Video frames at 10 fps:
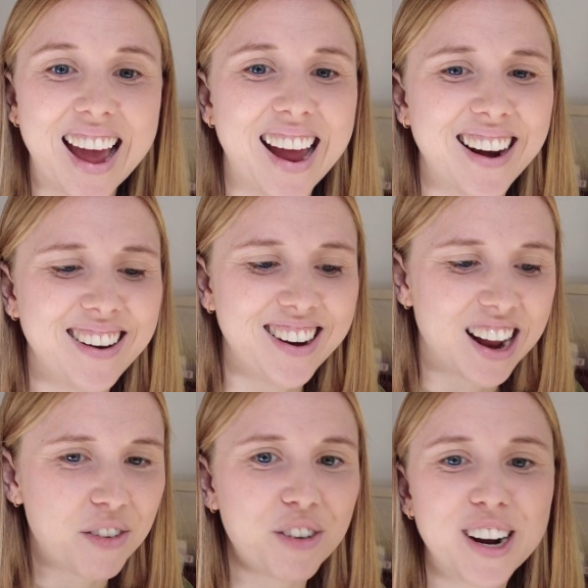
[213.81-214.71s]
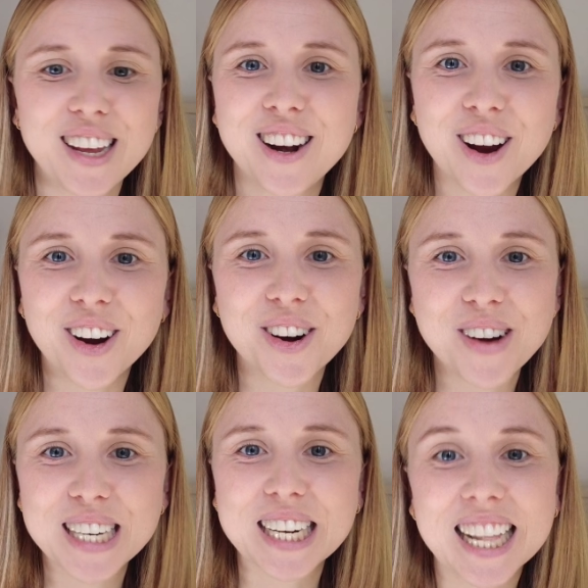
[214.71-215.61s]
And you never really know
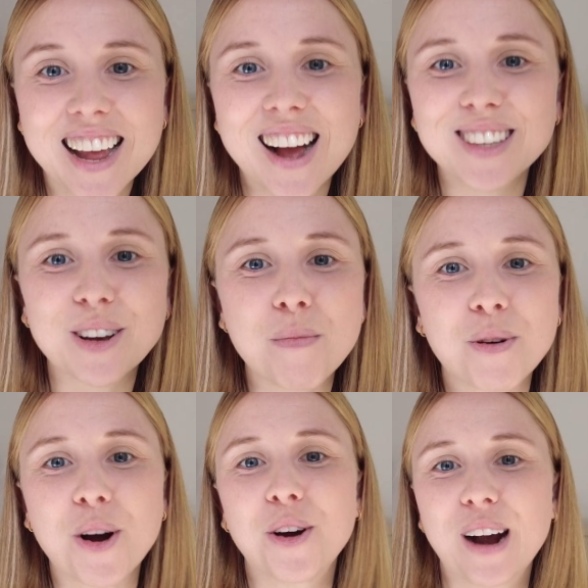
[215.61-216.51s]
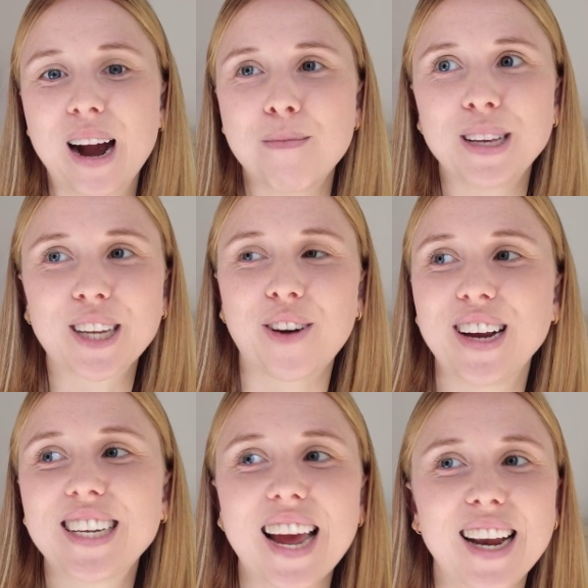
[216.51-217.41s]
which class or program is
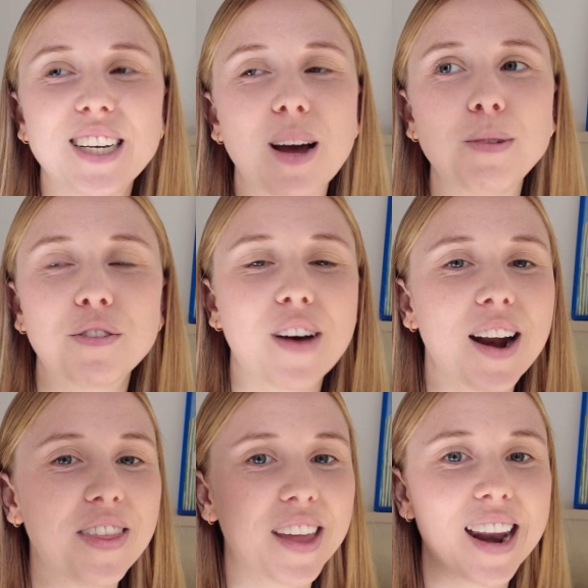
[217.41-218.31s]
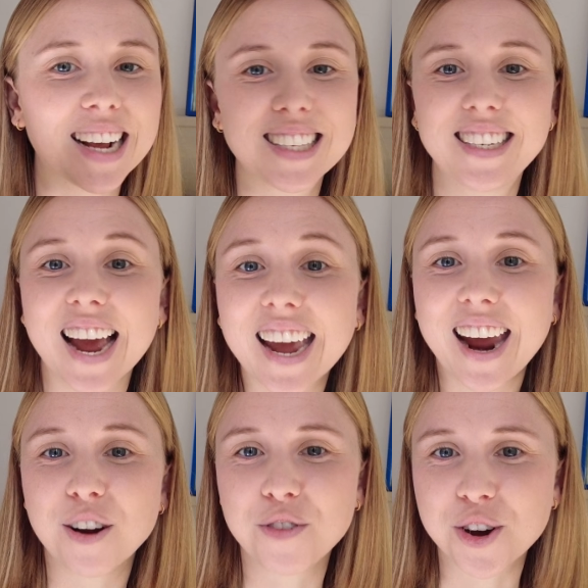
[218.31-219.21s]
going to end up defining the next
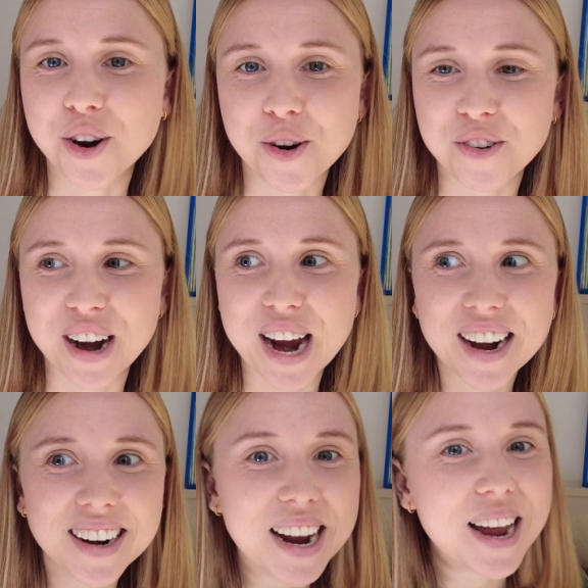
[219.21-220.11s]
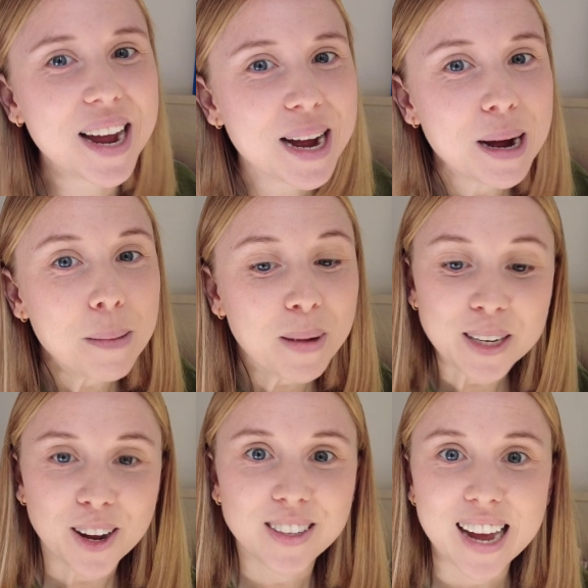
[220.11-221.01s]
decade of your career, but
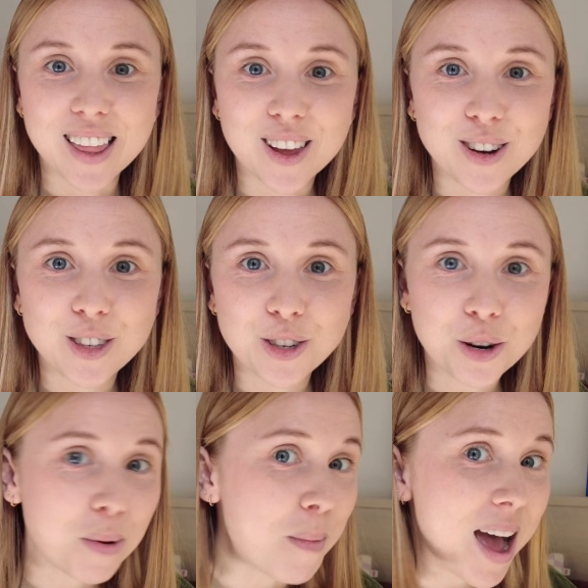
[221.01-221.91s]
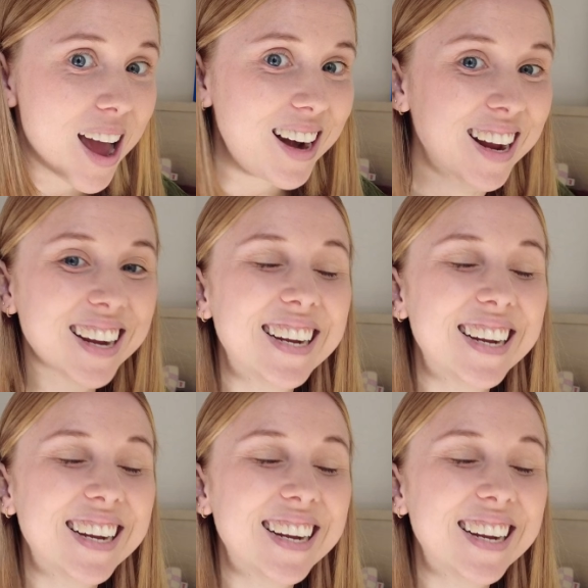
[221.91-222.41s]
turns out those 2 were mine.